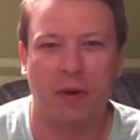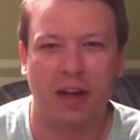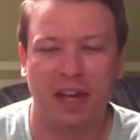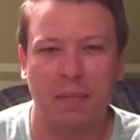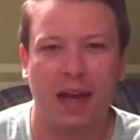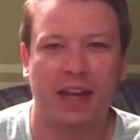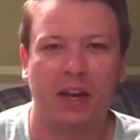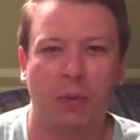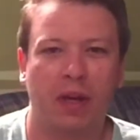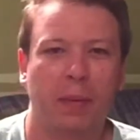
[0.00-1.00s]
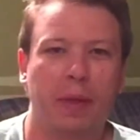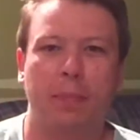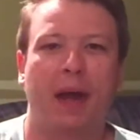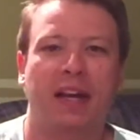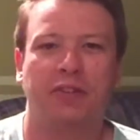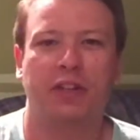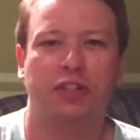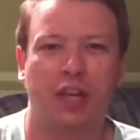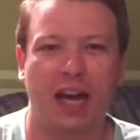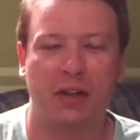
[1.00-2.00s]
Rocket back here, welcoming back to
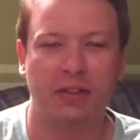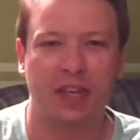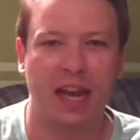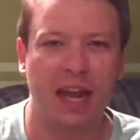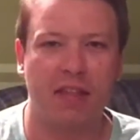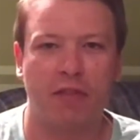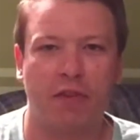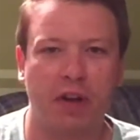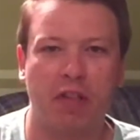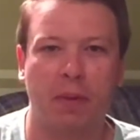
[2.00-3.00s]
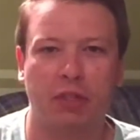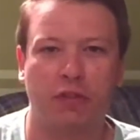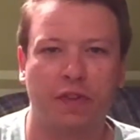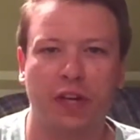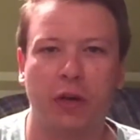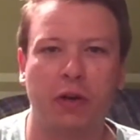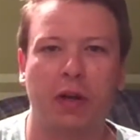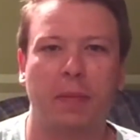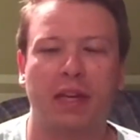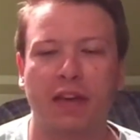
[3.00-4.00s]
the channel. Today is a very special video. I'm
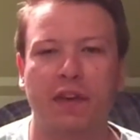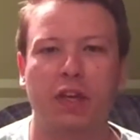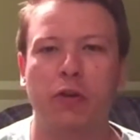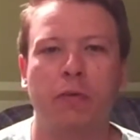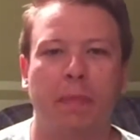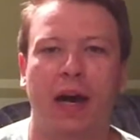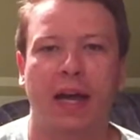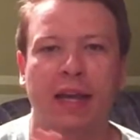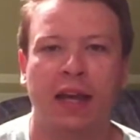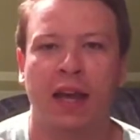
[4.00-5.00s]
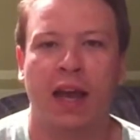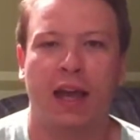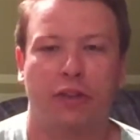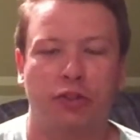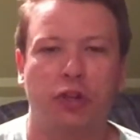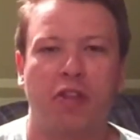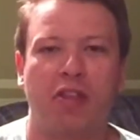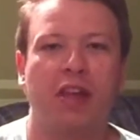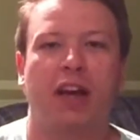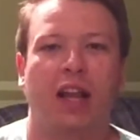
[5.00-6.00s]
going to be giving you my
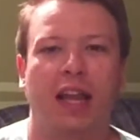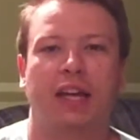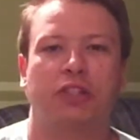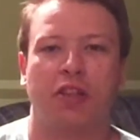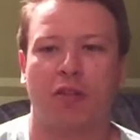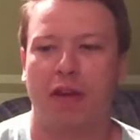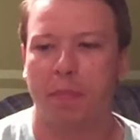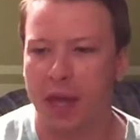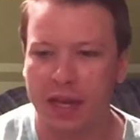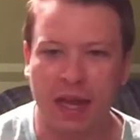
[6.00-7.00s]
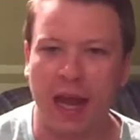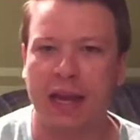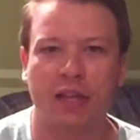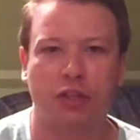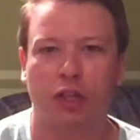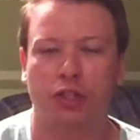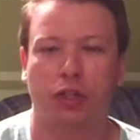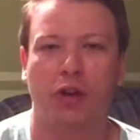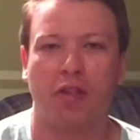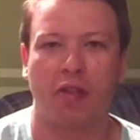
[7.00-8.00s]
jersey collection. So I have many NHL
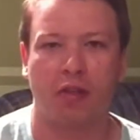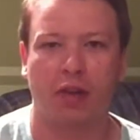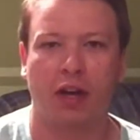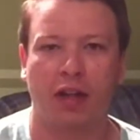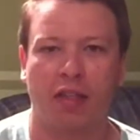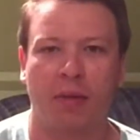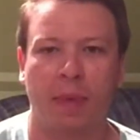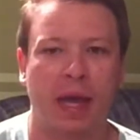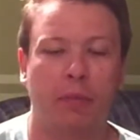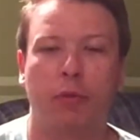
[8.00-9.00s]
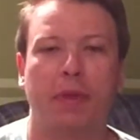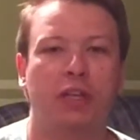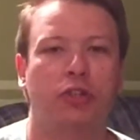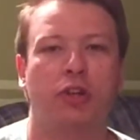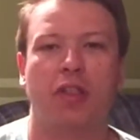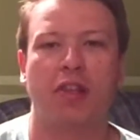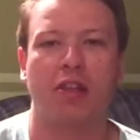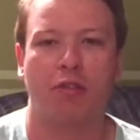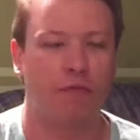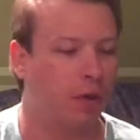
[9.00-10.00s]
jerseys. I got some MLB
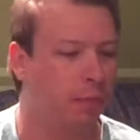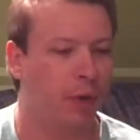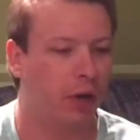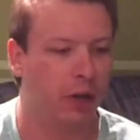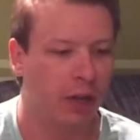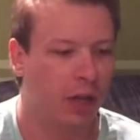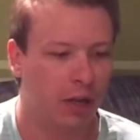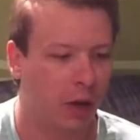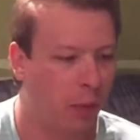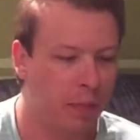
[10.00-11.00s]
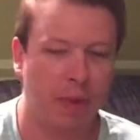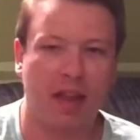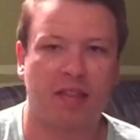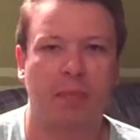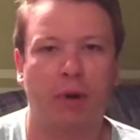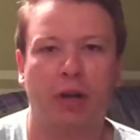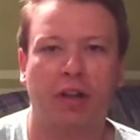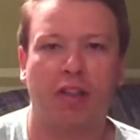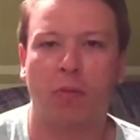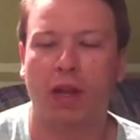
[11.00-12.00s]
jerseys, football, got one
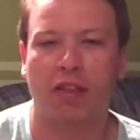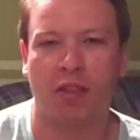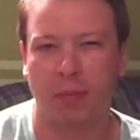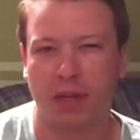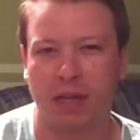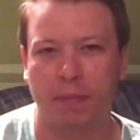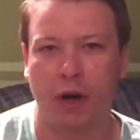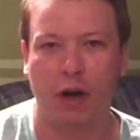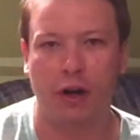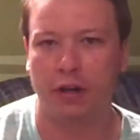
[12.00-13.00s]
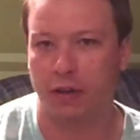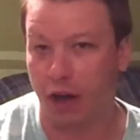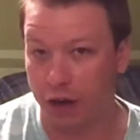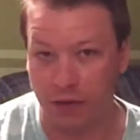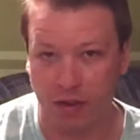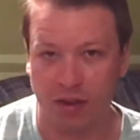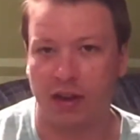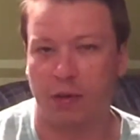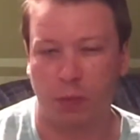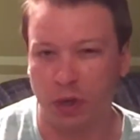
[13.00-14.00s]
basketball as well. Some of them aren't
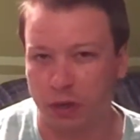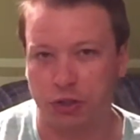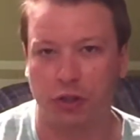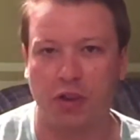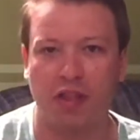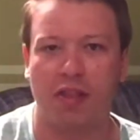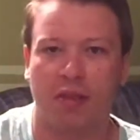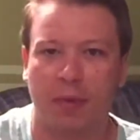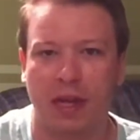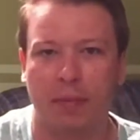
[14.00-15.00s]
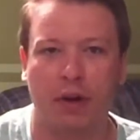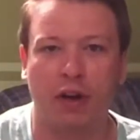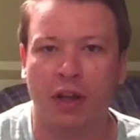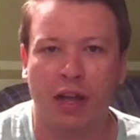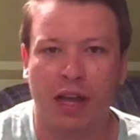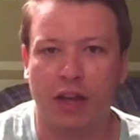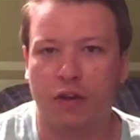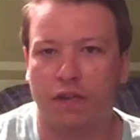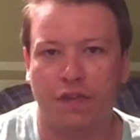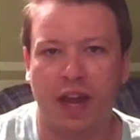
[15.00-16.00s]
obviously like real jerseys. Some of them are
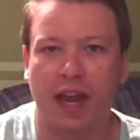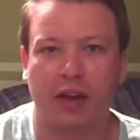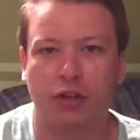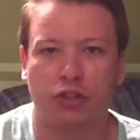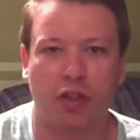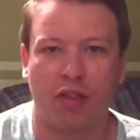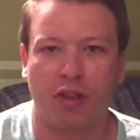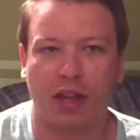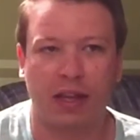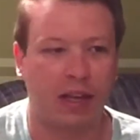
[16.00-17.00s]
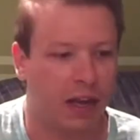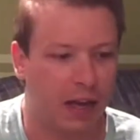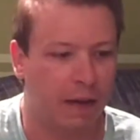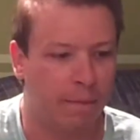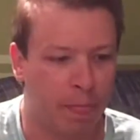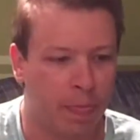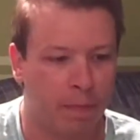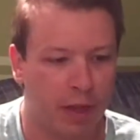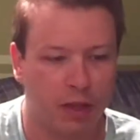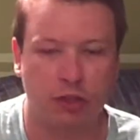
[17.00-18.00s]
either fake or just like um,
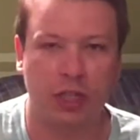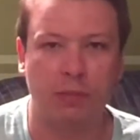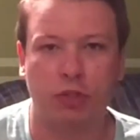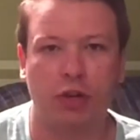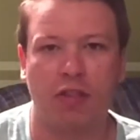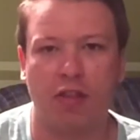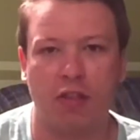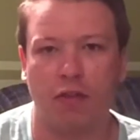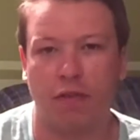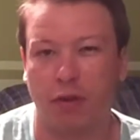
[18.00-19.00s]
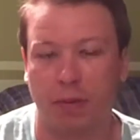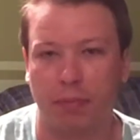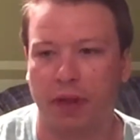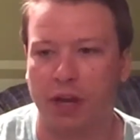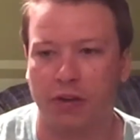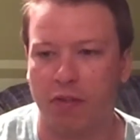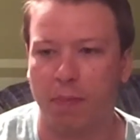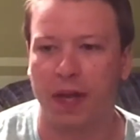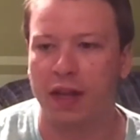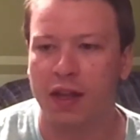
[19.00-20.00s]
cheap jerseys of certain players.
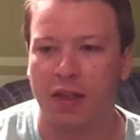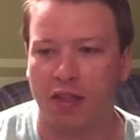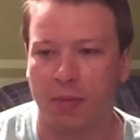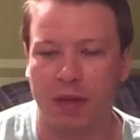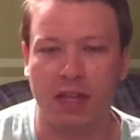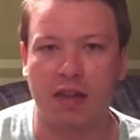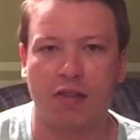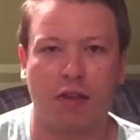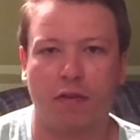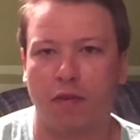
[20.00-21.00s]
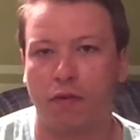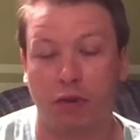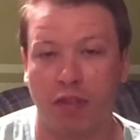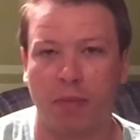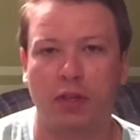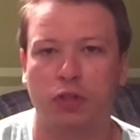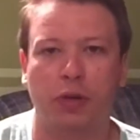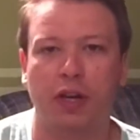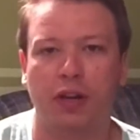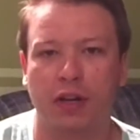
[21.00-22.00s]
But some of these, of, course, the
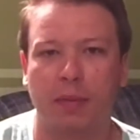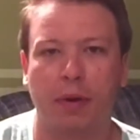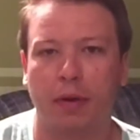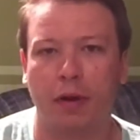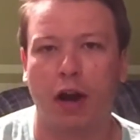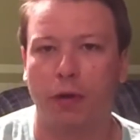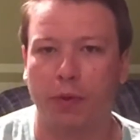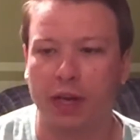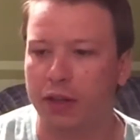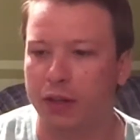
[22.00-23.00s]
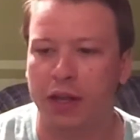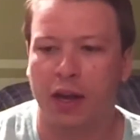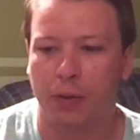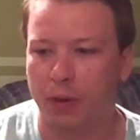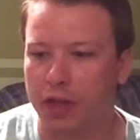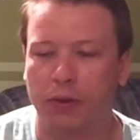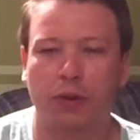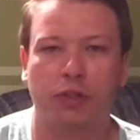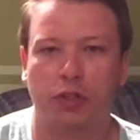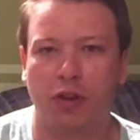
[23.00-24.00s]
majority of them are, are real. Really
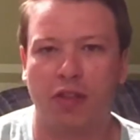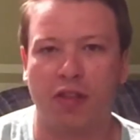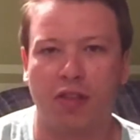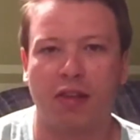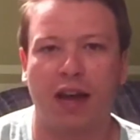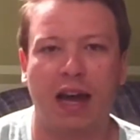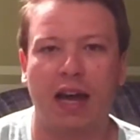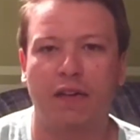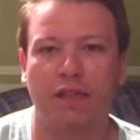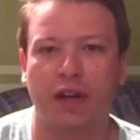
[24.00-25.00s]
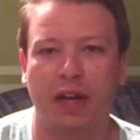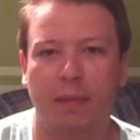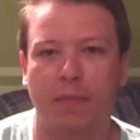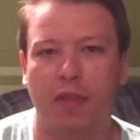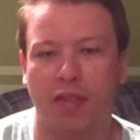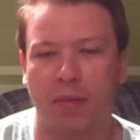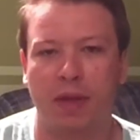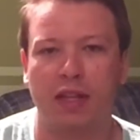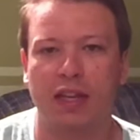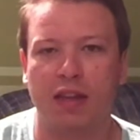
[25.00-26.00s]
cool jerseys to have. Um, some
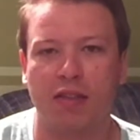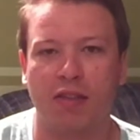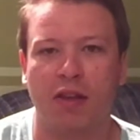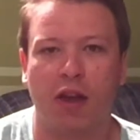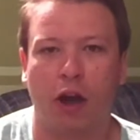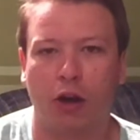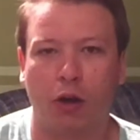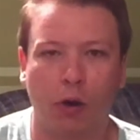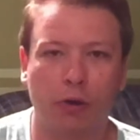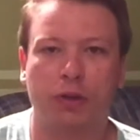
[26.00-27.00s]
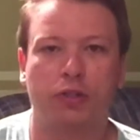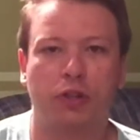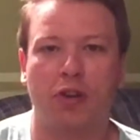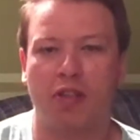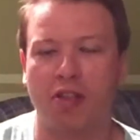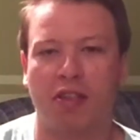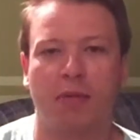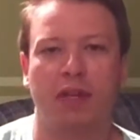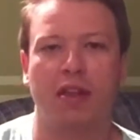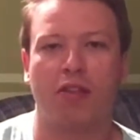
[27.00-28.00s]
of these are older jerseys,
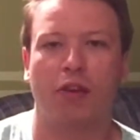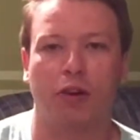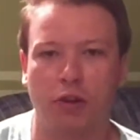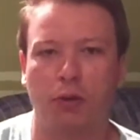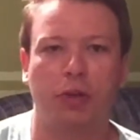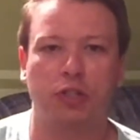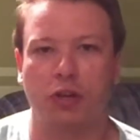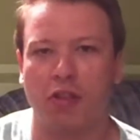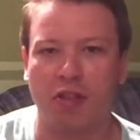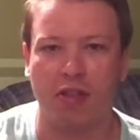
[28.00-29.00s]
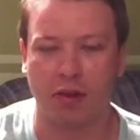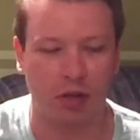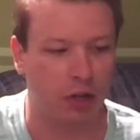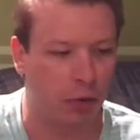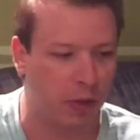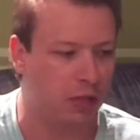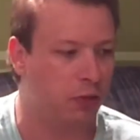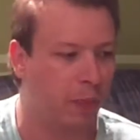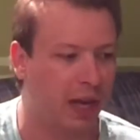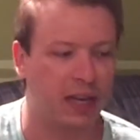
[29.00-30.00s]
some of these are newer jerseys. So I'm going to go
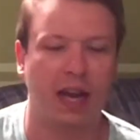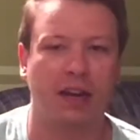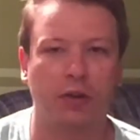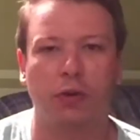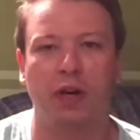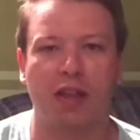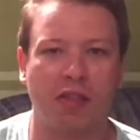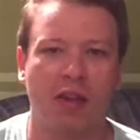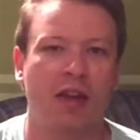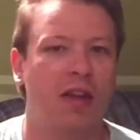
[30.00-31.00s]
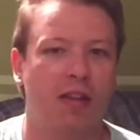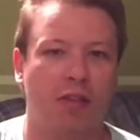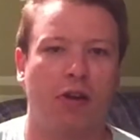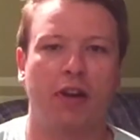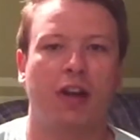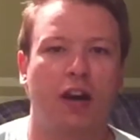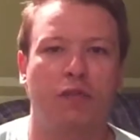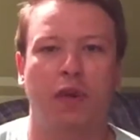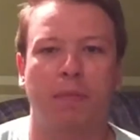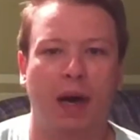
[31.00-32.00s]
into by categories. Starting
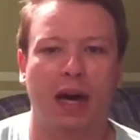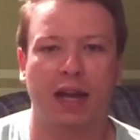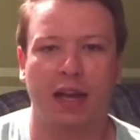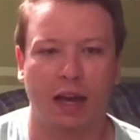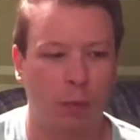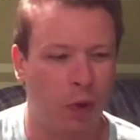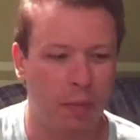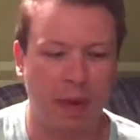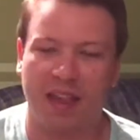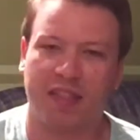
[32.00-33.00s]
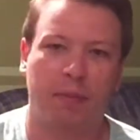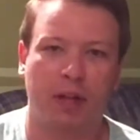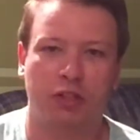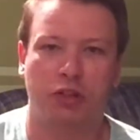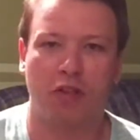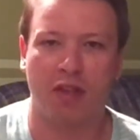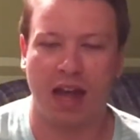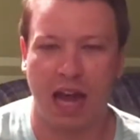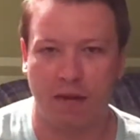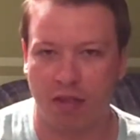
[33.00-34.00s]
off with my uh, one basketball jersey
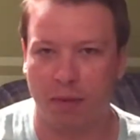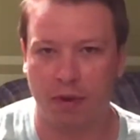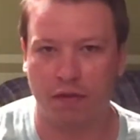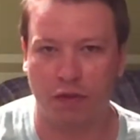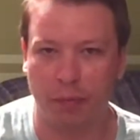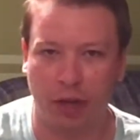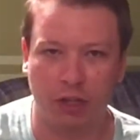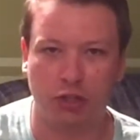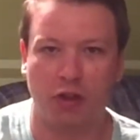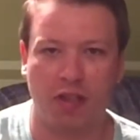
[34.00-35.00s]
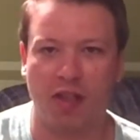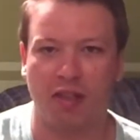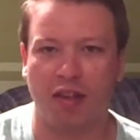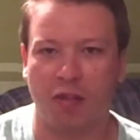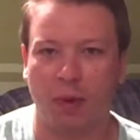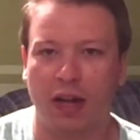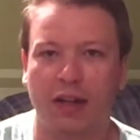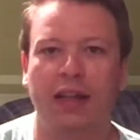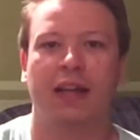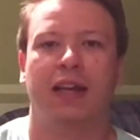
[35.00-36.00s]
I have is some of the football jerseys as
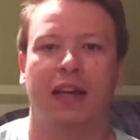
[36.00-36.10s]
well.